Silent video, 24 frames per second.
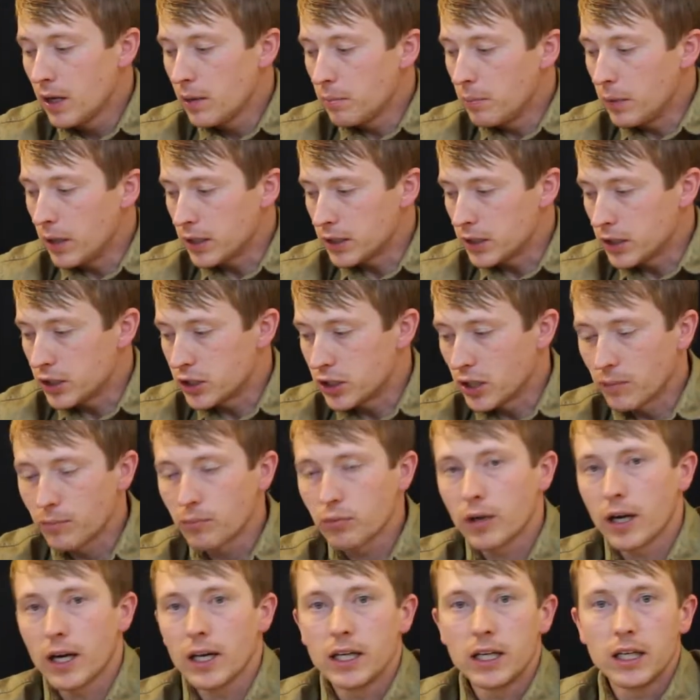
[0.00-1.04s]
But to jump
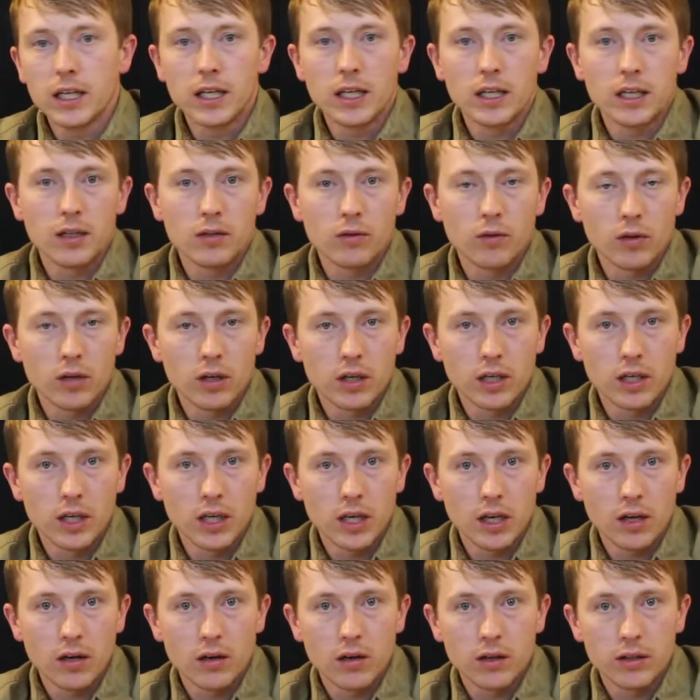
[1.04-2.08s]
right in order to get
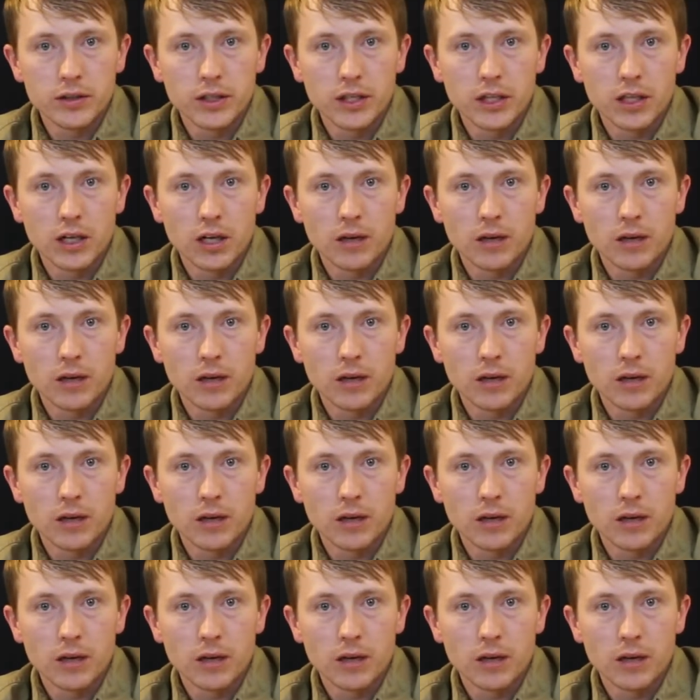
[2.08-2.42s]
it all done,